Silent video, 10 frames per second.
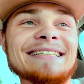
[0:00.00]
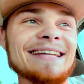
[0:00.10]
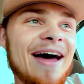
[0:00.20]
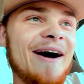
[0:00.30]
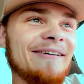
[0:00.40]

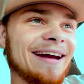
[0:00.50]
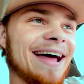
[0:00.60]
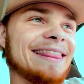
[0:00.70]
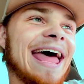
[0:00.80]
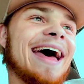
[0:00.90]
no,
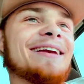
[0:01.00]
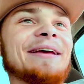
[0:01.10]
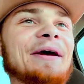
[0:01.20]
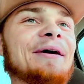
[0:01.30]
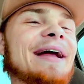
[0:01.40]
not that,
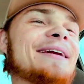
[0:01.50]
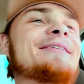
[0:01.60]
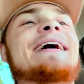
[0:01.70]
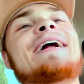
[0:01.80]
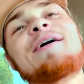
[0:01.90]
dude. I do
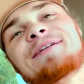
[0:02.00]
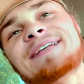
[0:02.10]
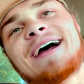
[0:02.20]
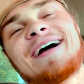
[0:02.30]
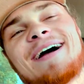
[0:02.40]
that all the
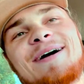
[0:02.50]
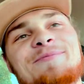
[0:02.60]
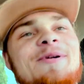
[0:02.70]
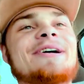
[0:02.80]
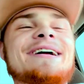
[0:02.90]
time.
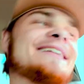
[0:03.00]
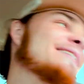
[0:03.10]
You